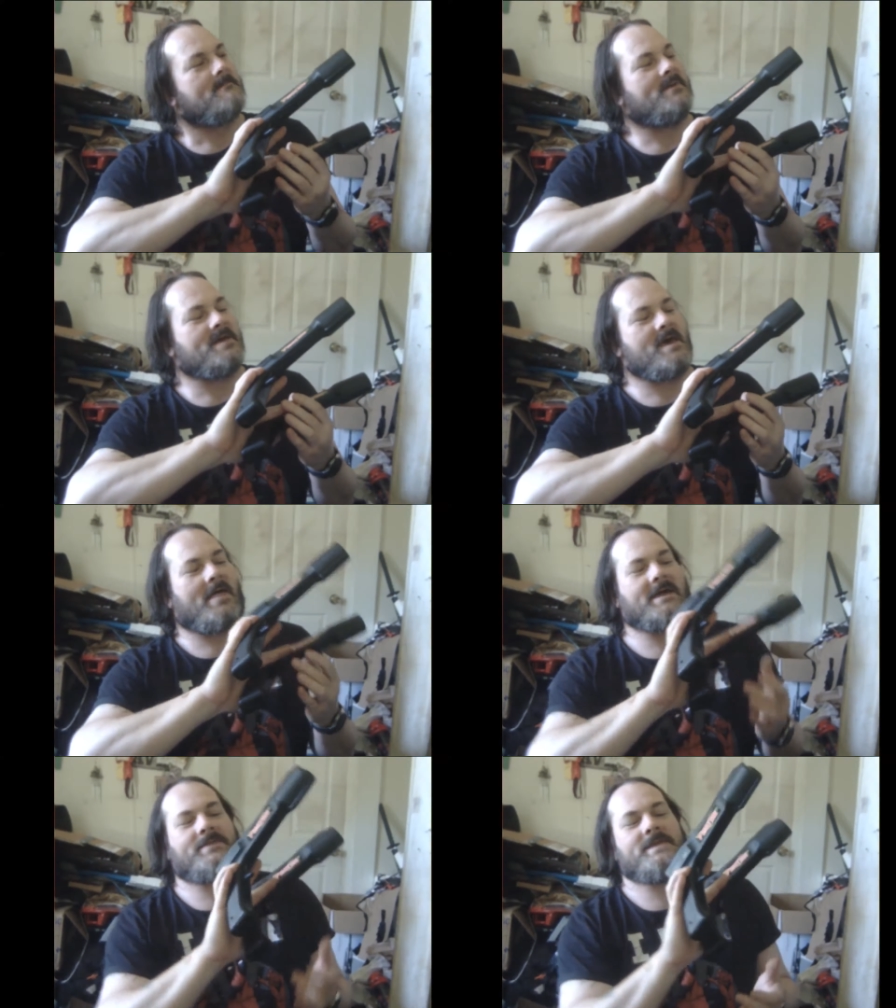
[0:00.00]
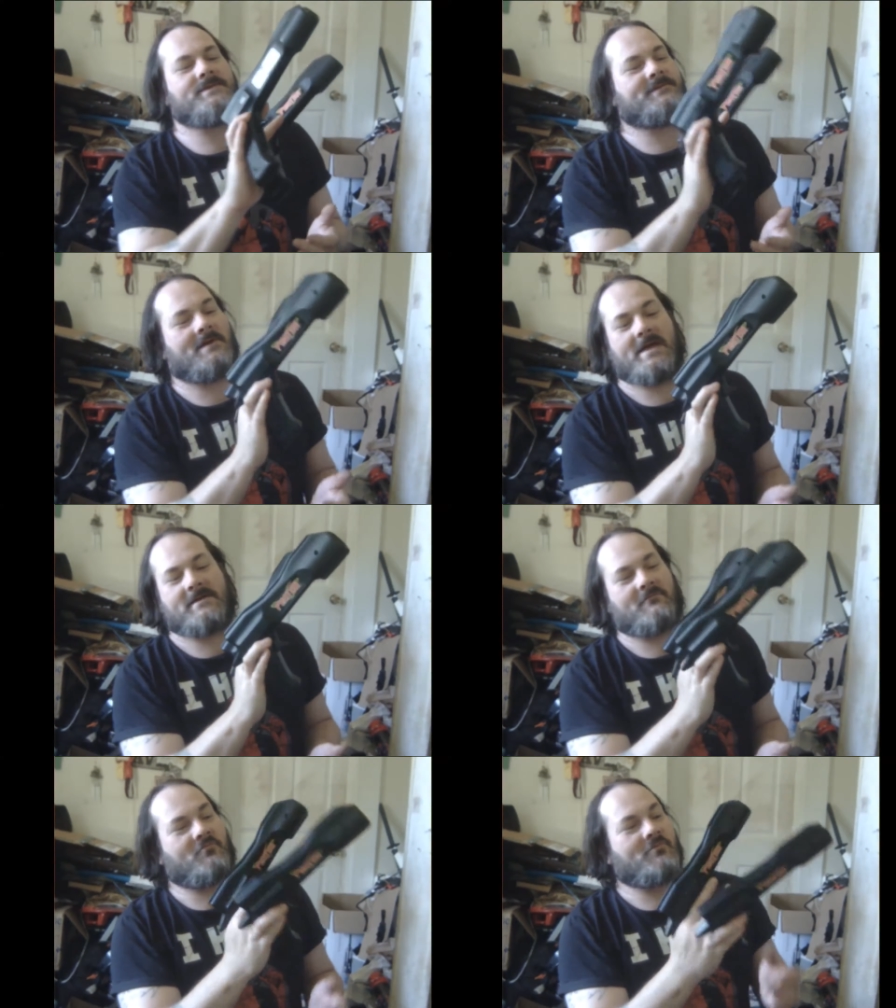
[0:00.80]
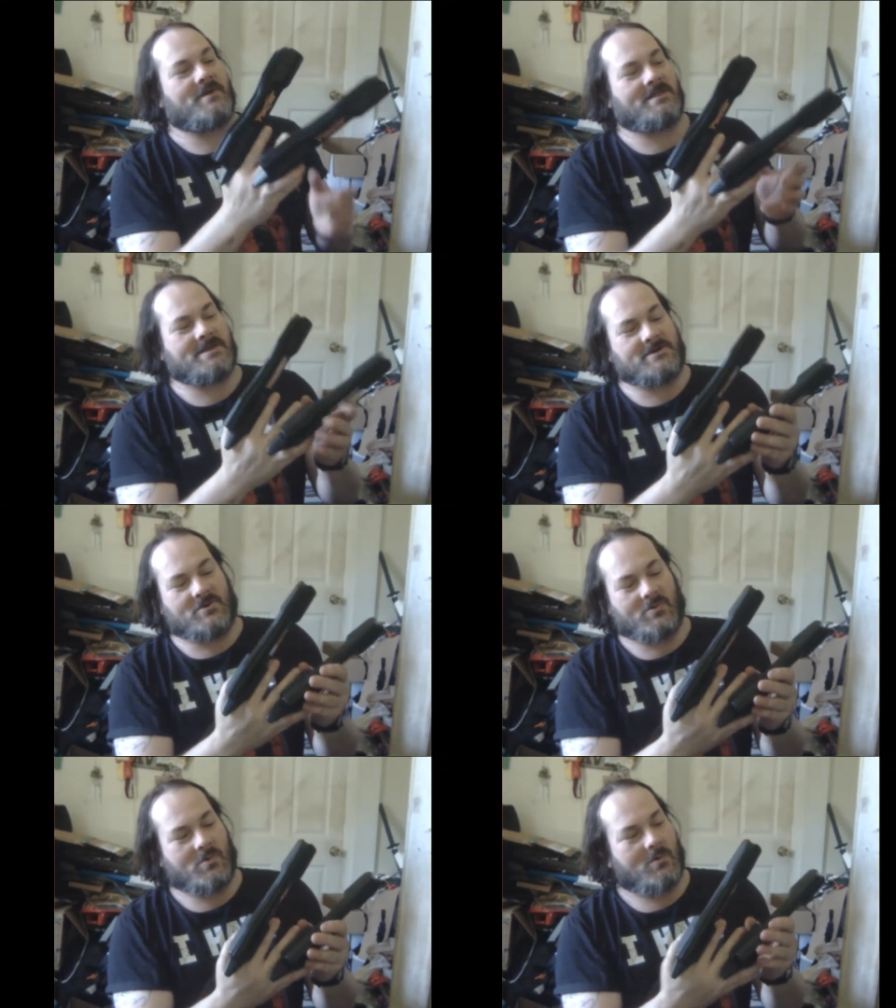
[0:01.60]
but yeah, like these are like really cool.